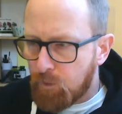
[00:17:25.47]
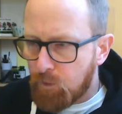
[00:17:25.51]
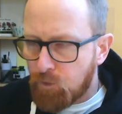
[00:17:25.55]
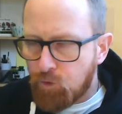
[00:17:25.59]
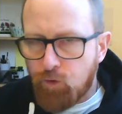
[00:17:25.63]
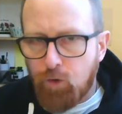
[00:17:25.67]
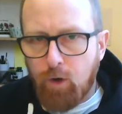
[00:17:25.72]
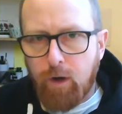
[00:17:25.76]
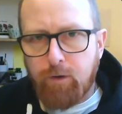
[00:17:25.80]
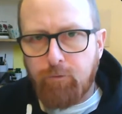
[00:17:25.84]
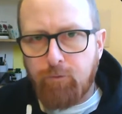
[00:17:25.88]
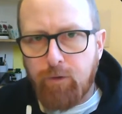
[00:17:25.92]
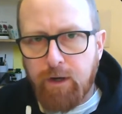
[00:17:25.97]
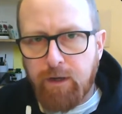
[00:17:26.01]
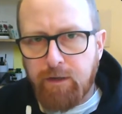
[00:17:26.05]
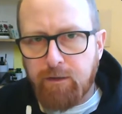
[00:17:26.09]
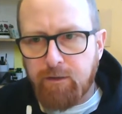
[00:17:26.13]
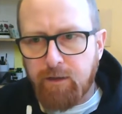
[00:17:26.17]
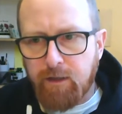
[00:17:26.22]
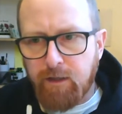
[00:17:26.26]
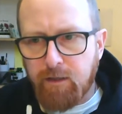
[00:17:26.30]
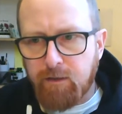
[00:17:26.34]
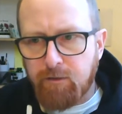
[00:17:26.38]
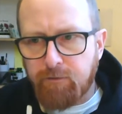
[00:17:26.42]
try and
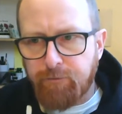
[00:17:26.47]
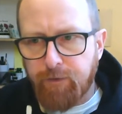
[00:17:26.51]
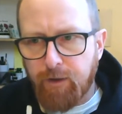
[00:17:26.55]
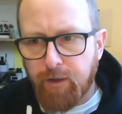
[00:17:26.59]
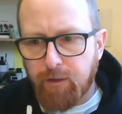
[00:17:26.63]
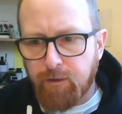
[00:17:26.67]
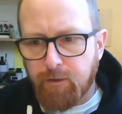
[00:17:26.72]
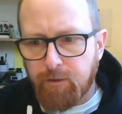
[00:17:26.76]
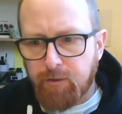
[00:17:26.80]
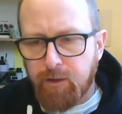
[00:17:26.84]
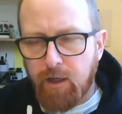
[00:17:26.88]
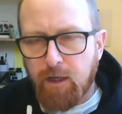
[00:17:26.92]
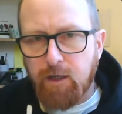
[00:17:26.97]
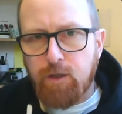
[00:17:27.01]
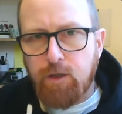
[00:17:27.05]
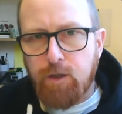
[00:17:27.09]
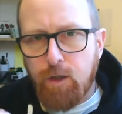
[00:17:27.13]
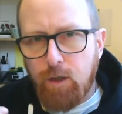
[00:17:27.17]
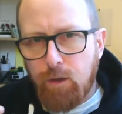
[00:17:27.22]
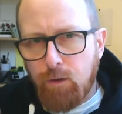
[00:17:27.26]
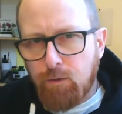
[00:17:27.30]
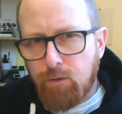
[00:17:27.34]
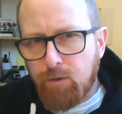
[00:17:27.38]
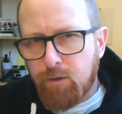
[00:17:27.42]
raise these funds and
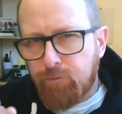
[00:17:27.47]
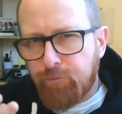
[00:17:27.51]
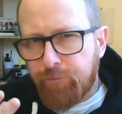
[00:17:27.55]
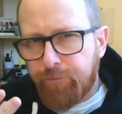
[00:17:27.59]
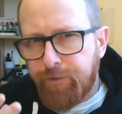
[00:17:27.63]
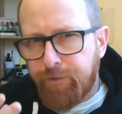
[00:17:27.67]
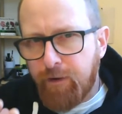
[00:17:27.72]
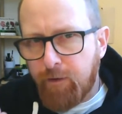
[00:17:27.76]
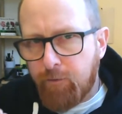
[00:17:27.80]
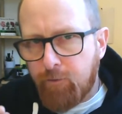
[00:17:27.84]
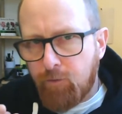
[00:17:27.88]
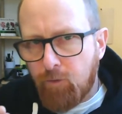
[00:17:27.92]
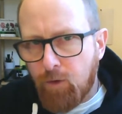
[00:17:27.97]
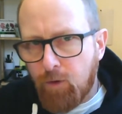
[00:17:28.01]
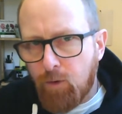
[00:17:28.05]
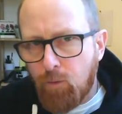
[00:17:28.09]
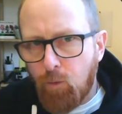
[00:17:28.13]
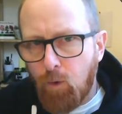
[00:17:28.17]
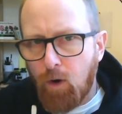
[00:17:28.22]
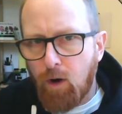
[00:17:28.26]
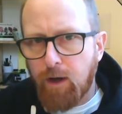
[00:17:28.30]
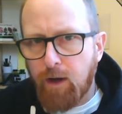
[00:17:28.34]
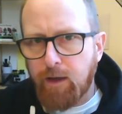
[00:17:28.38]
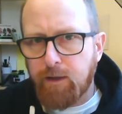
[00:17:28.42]
use them very, very
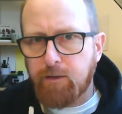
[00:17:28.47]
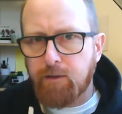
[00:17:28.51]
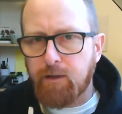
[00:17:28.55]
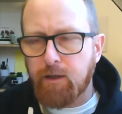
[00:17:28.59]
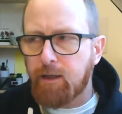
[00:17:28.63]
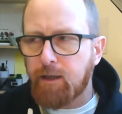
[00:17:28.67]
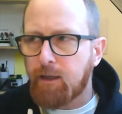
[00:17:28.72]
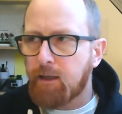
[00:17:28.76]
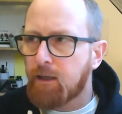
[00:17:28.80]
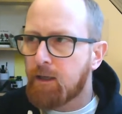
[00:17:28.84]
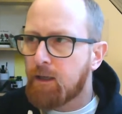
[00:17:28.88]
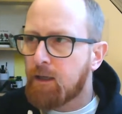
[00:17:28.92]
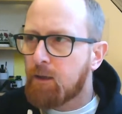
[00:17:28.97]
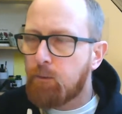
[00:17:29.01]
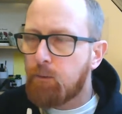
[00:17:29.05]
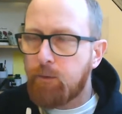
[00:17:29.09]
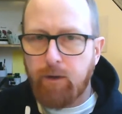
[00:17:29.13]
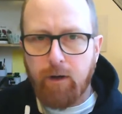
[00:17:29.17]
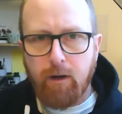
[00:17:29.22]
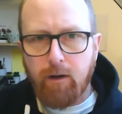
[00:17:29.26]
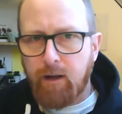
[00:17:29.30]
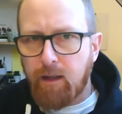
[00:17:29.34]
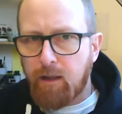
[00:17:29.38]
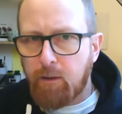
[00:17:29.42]
wisely.
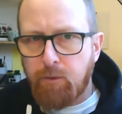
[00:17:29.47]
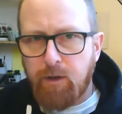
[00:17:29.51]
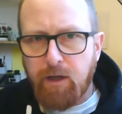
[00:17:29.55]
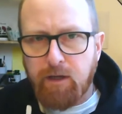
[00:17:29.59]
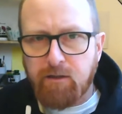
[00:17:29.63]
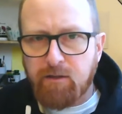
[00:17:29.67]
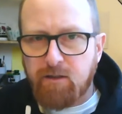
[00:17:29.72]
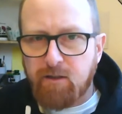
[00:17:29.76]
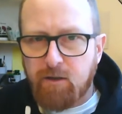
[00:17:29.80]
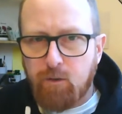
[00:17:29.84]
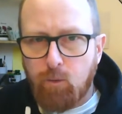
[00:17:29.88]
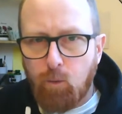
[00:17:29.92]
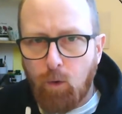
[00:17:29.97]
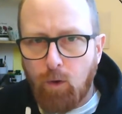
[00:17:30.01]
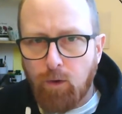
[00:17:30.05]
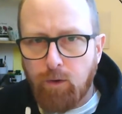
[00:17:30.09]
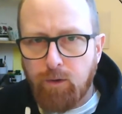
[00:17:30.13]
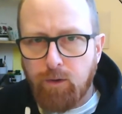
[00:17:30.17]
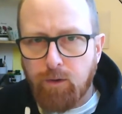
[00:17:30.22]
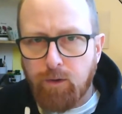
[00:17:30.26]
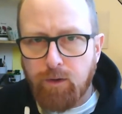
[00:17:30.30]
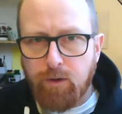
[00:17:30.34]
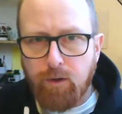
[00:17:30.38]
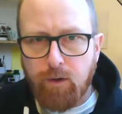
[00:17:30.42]
We don't let them get
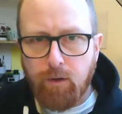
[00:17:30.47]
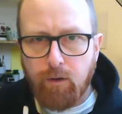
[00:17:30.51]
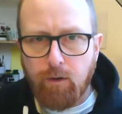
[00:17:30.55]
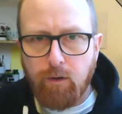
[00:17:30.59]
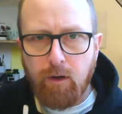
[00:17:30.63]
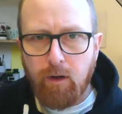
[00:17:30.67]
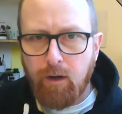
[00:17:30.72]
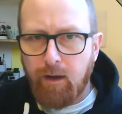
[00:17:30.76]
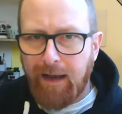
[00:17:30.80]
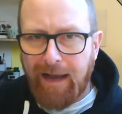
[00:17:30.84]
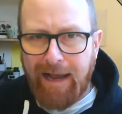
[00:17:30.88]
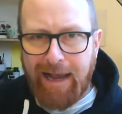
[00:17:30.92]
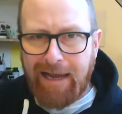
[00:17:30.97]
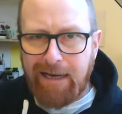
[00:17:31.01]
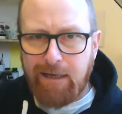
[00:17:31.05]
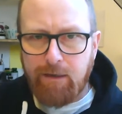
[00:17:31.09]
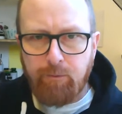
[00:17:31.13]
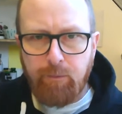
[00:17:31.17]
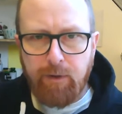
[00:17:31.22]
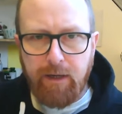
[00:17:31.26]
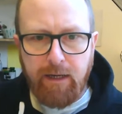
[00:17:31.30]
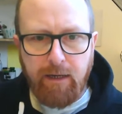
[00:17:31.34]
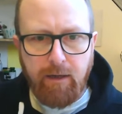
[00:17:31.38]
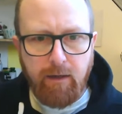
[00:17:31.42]
squandered on
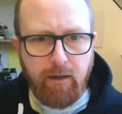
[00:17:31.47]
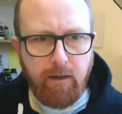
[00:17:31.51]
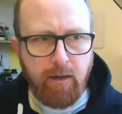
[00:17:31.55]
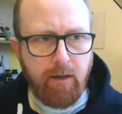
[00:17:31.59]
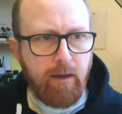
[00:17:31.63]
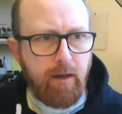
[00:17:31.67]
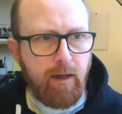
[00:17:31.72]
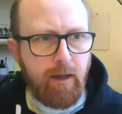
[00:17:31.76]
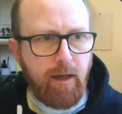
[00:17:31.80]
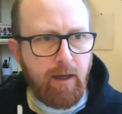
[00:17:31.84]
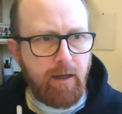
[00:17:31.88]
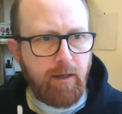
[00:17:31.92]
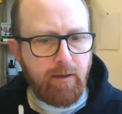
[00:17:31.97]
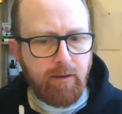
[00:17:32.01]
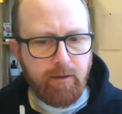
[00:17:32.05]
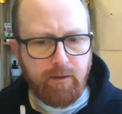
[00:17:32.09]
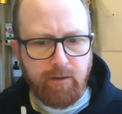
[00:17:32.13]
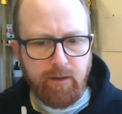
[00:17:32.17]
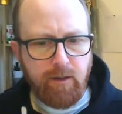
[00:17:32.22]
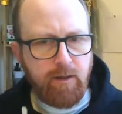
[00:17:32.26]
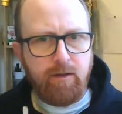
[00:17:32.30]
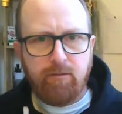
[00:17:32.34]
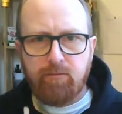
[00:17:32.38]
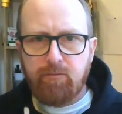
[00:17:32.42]
admin
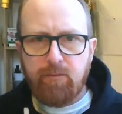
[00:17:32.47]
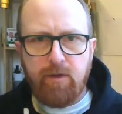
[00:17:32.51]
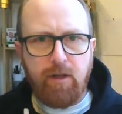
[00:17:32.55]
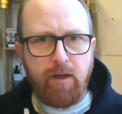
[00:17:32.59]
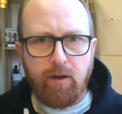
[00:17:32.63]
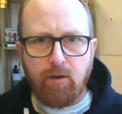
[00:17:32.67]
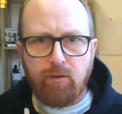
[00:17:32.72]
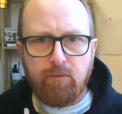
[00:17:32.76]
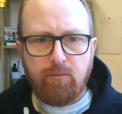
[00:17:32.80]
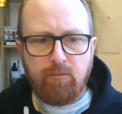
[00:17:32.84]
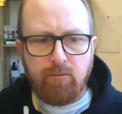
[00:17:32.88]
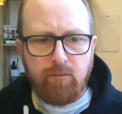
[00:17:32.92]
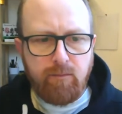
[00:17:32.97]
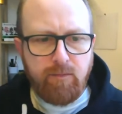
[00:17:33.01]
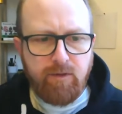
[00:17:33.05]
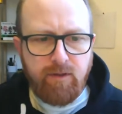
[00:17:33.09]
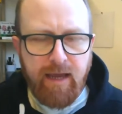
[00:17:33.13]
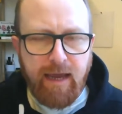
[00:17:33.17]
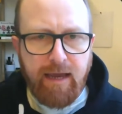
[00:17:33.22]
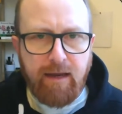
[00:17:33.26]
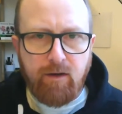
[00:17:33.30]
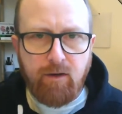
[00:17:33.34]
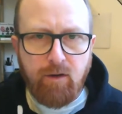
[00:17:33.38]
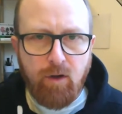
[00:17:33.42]
and, you know,
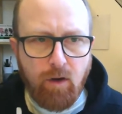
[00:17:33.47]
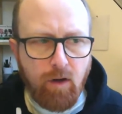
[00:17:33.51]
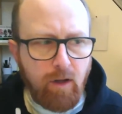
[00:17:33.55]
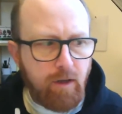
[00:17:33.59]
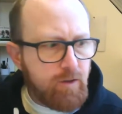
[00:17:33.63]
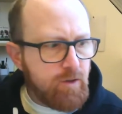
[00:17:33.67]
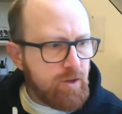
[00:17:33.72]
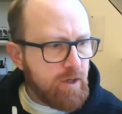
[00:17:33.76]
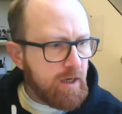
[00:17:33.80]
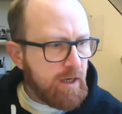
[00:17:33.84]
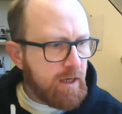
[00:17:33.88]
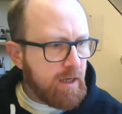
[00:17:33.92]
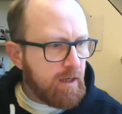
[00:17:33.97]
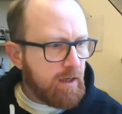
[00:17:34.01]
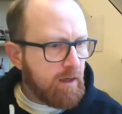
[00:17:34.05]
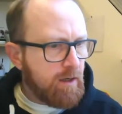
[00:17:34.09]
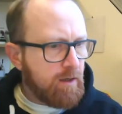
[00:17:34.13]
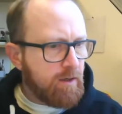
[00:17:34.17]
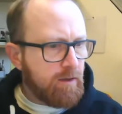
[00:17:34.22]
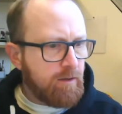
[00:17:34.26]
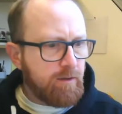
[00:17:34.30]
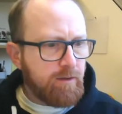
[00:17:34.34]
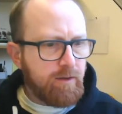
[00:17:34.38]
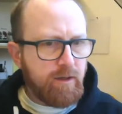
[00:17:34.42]
technology
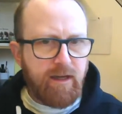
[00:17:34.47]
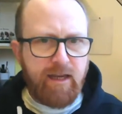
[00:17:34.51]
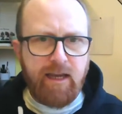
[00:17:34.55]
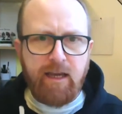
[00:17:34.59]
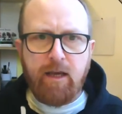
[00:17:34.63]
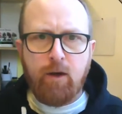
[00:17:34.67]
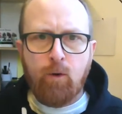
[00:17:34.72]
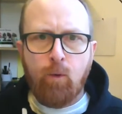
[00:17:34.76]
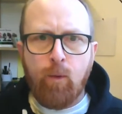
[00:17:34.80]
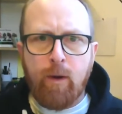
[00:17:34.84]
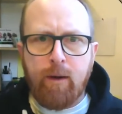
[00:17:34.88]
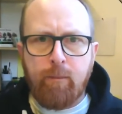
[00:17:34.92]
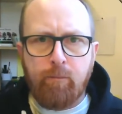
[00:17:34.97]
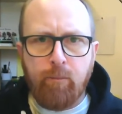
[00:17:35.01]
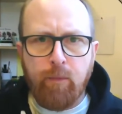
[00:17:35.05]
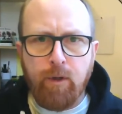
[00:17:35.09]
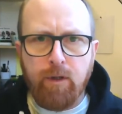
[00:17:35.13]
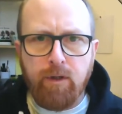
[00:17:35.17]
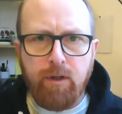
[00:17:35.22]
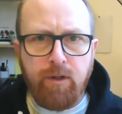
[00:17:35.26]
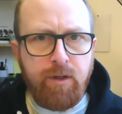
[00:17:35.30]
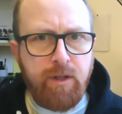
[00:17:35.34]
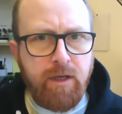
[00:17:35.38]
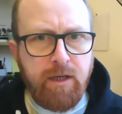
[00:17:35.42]
and
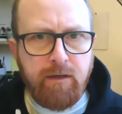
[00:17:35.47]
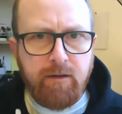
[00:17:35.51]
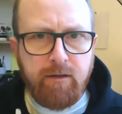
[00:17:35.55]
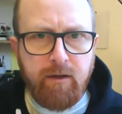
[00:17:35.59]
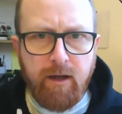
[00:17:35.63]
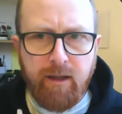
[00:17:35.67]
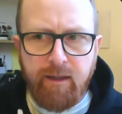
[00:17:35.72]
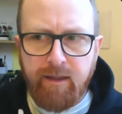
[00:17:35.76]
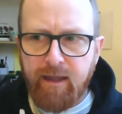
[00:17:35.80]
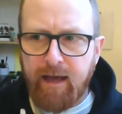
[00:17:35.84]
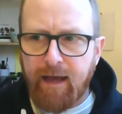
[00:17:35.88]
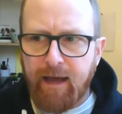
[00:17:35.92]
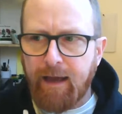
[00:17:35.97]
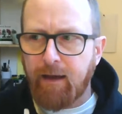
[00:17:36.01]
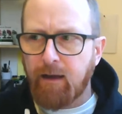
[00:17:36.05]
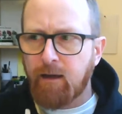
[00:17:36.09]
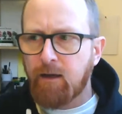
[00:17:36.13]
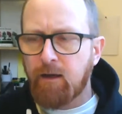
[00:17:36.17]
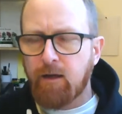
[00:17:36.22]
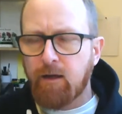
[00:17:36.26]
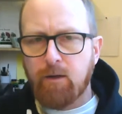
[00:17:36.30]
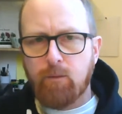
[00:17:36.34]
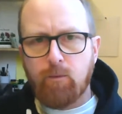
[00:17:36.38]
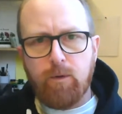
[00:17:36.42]
equipment and things like that.
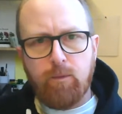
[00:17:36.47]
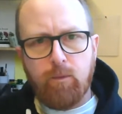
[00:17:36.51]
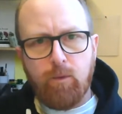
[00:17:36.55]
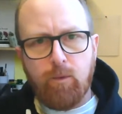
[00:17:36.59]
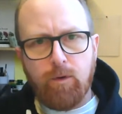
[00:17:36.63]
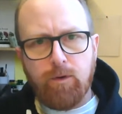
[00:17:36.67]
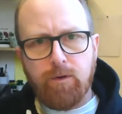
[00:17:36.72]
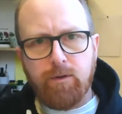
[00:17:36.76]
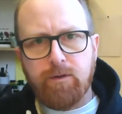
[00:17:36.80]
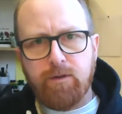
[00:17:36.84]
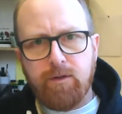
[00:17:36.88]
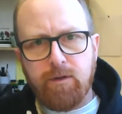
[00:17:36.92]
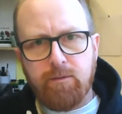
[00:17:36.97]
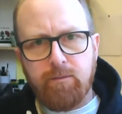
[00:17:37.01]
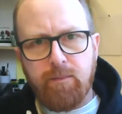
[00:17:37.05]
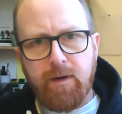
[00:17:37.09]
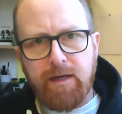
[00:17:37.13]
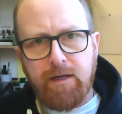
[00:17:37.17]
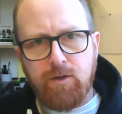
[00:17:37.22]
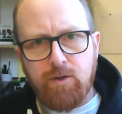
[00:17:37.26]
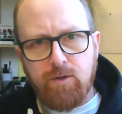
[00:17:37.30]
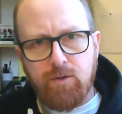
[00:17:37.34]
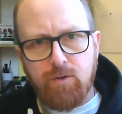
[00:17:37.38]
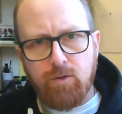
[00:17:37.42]
We want to
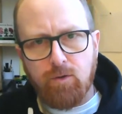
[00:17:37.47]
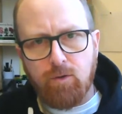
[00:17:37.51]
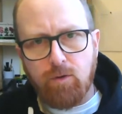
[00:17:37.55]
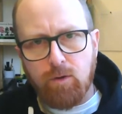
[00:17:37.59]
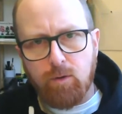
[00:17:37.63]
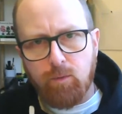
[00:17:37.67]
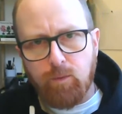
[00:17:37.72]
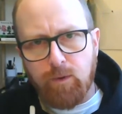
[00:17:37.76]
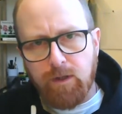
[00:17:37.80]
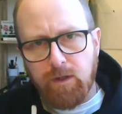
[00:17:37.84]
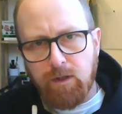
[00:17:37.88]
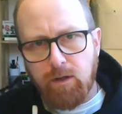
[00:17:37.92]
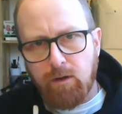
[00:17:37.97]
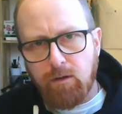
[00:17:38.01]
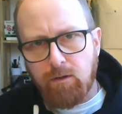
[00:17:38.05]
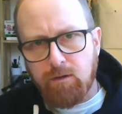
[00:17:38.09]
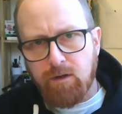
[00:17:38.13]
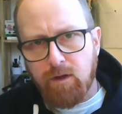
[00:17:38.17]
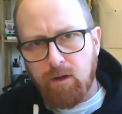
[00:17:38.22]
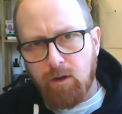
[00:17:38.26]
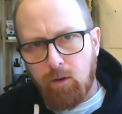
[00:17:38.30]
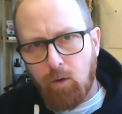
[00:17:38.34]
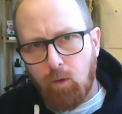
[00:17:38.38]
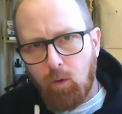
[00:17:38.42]
make sure that we
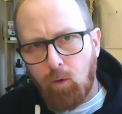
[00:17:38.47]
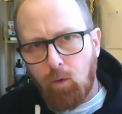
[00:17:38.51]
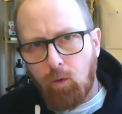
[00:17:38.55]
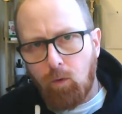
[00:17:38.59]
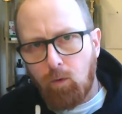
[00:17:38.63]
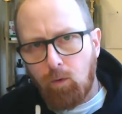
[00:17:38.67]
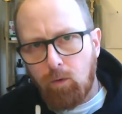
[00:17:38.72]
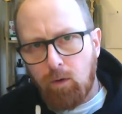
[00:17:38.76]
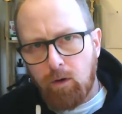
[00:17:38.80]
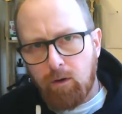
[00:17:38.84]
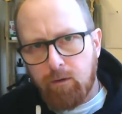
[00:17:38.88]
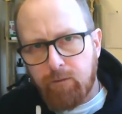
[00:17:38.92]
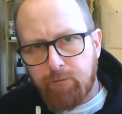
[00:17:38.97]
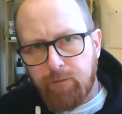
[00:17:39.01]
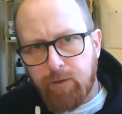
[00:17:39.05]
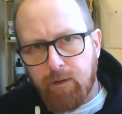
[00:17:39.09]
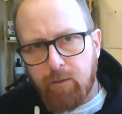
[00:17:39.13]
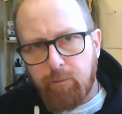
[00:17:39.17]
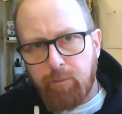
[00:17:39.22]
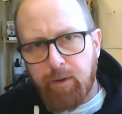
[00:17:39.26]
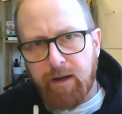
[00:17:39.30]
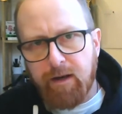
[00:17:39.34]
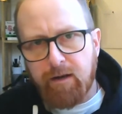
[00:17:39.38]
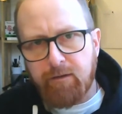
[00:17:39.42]
use it all for
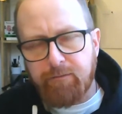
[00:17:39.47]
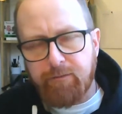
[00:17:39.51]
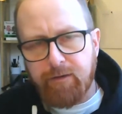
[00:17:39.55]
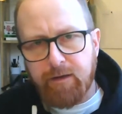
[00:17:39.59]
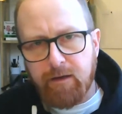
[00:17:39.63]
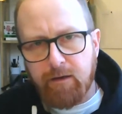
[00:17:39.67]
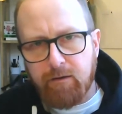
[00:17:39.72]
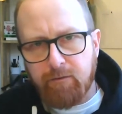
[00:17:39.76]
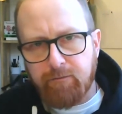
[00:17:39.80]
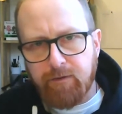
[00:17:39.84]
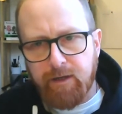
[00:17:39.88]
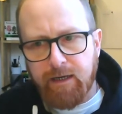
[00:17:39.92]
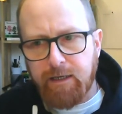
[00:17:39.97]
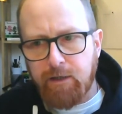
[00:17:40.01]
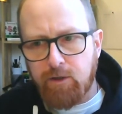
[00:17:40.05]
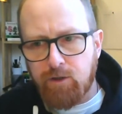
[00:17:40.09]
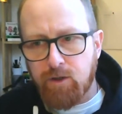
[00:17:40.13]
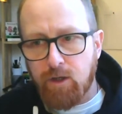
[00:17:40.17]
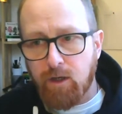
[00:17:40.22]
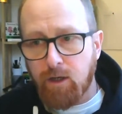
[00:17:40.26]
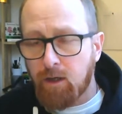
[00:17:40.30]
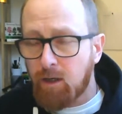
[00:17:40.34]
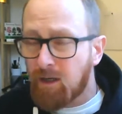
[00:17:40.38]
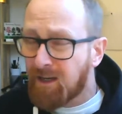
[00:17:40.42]
the benefit of
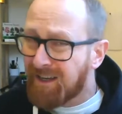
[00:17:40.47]
nature.